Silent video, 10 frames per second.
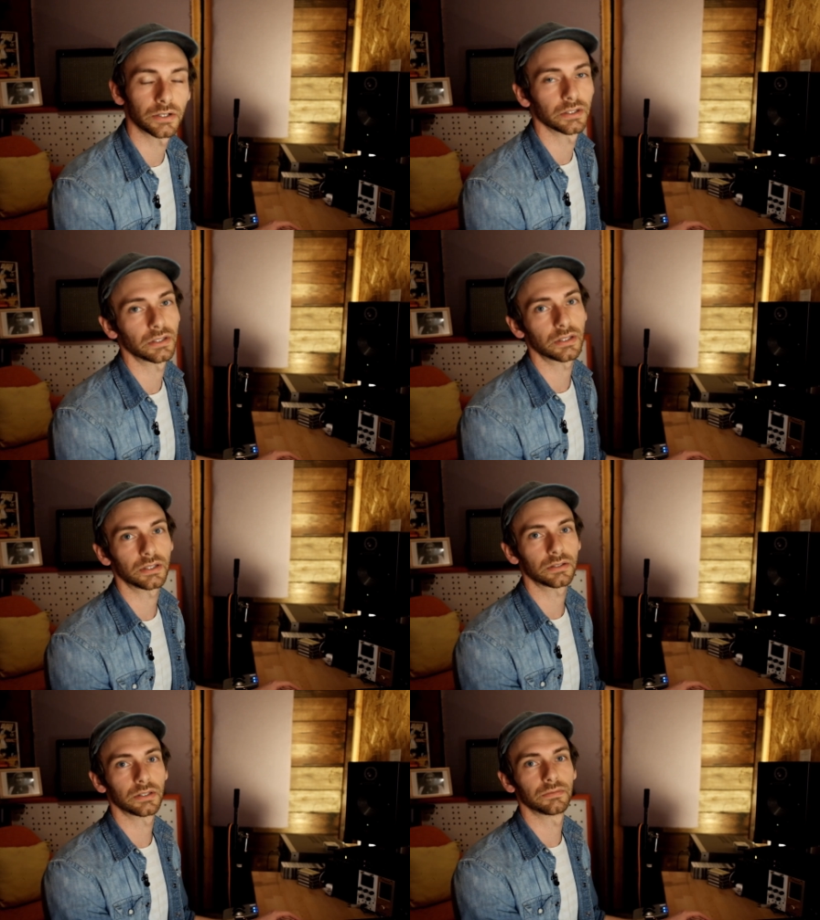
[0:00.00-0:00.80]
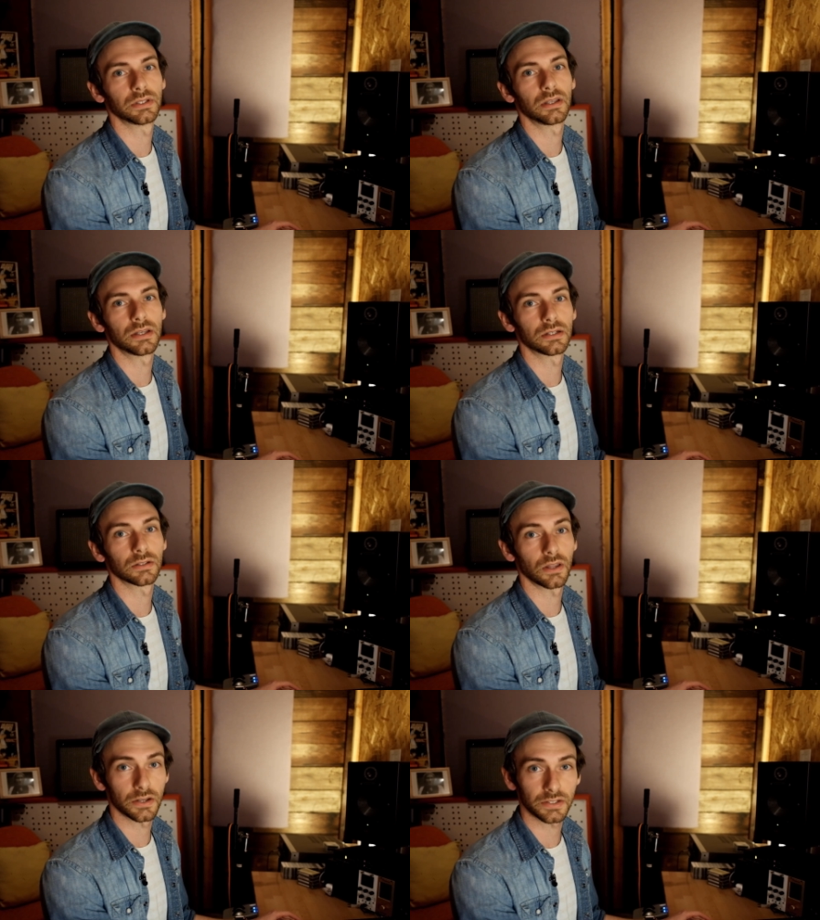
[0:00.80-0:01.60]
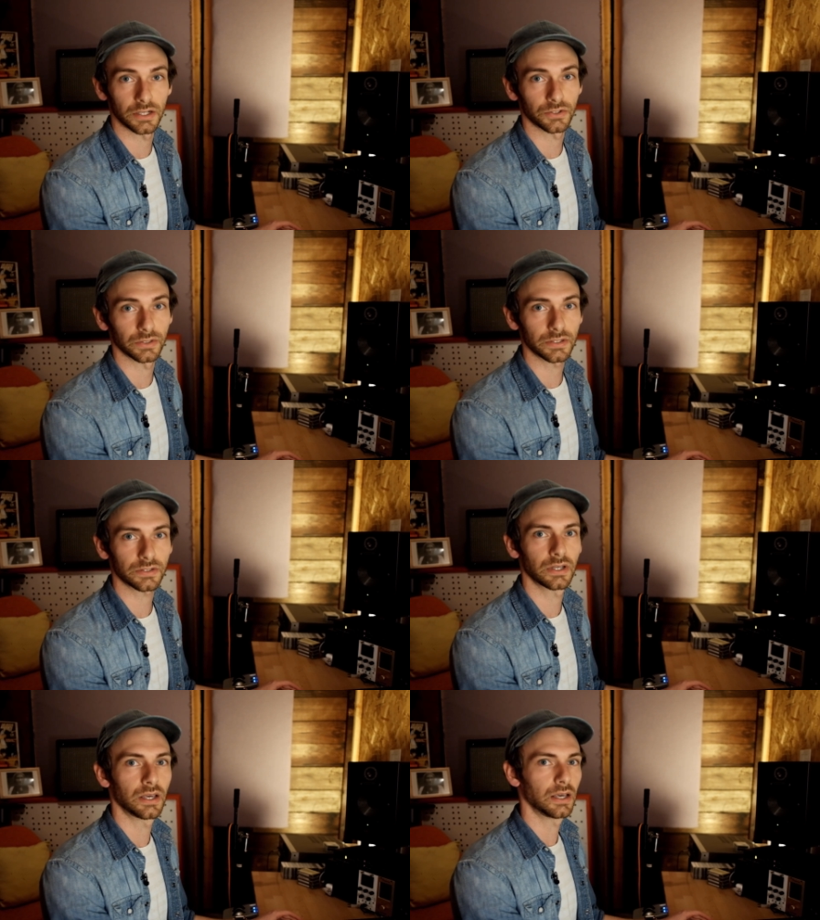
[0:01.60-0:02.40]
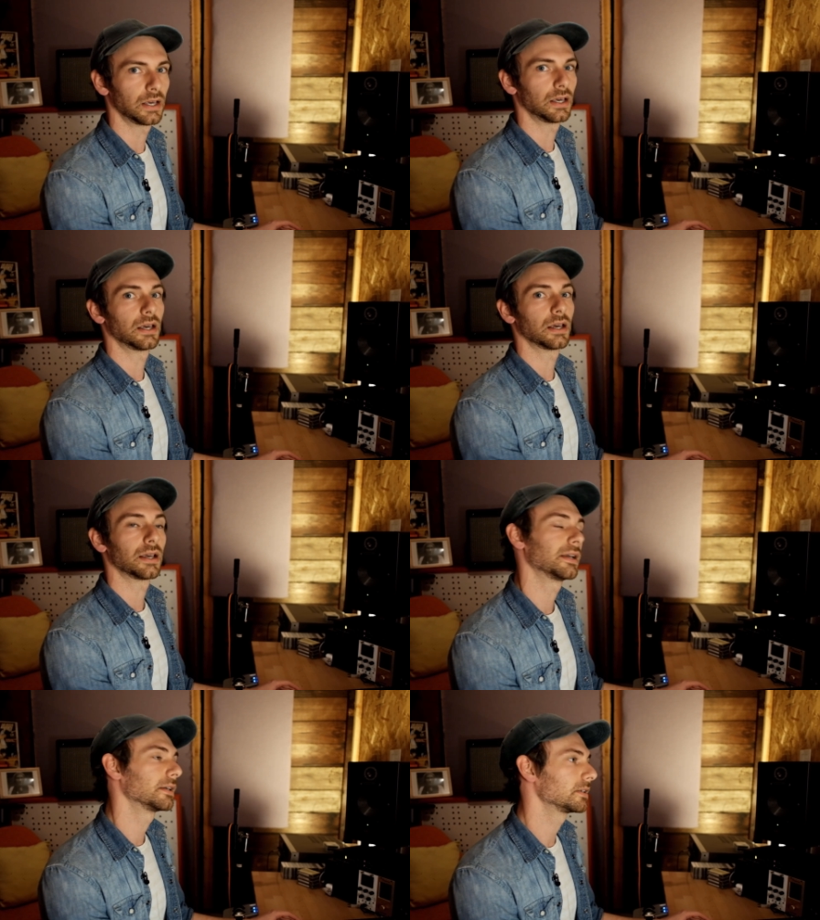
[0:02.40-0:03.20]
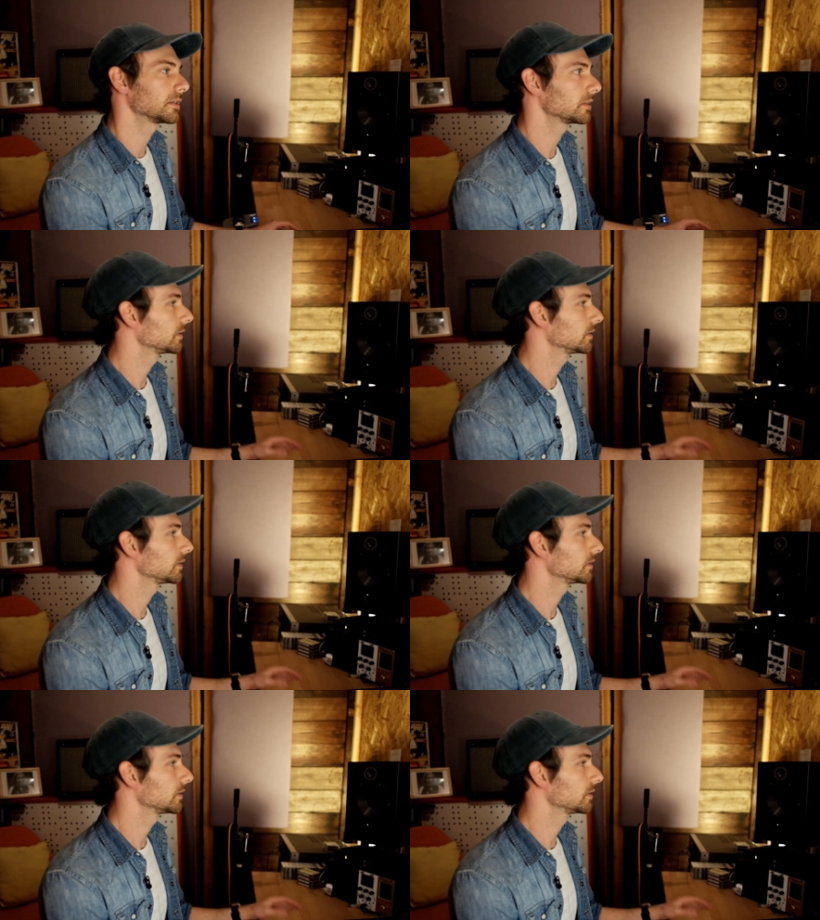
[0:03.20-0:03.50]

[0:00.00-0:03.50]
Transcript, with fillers: currently living in Los Angeles. And